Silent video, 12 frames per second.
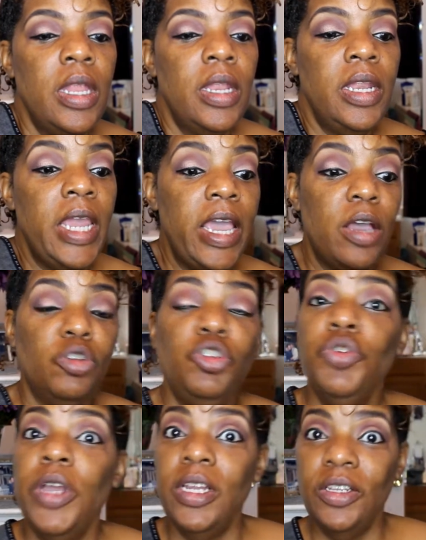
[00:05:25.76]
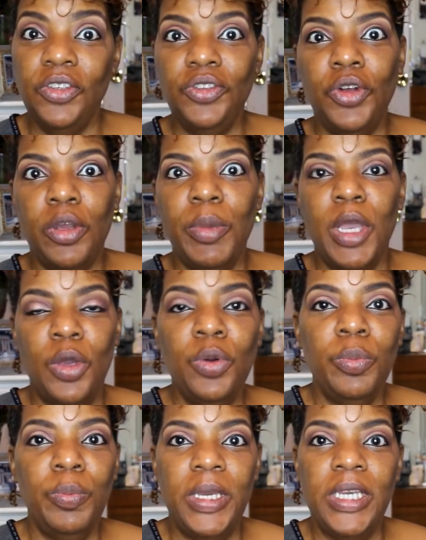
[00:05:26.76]
now trying to start my
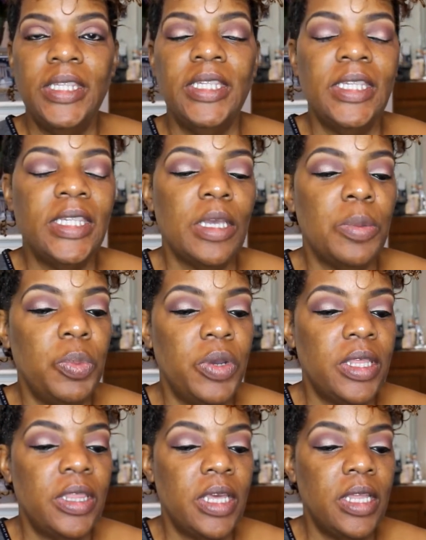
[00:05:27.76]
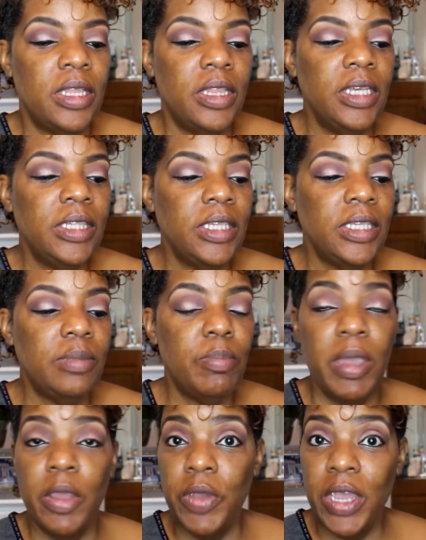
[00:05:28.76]
own business up with, and this is
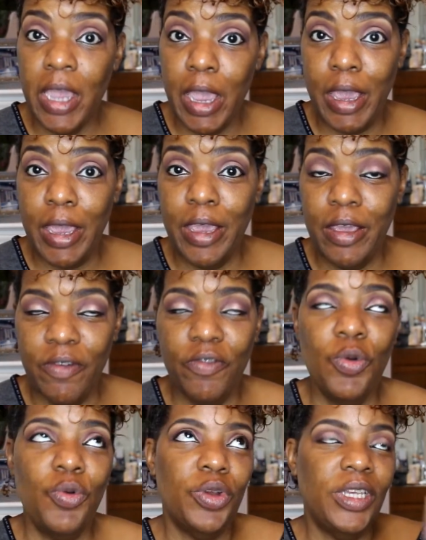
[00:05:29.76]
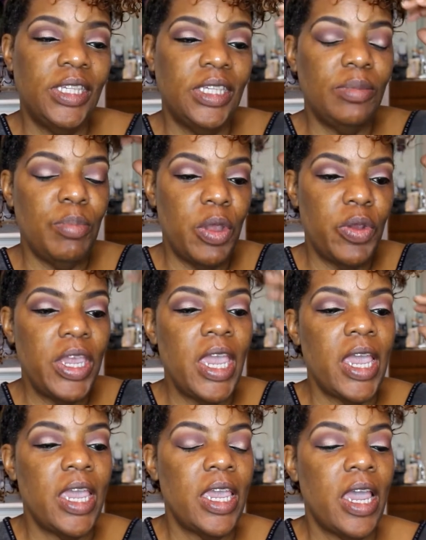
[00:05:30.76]
Mary Kay. Of course, it's Mary
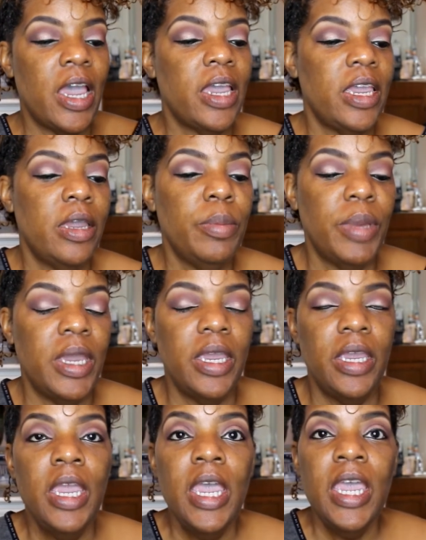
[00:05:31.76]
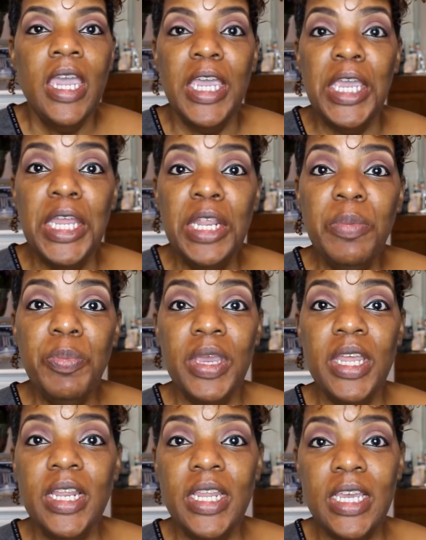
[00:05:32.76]
Kay. I am a
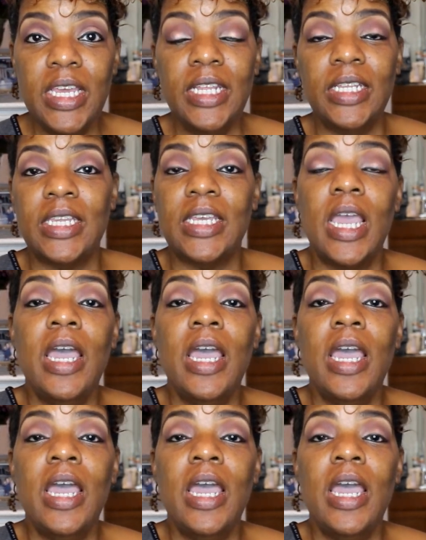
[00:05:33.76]
independent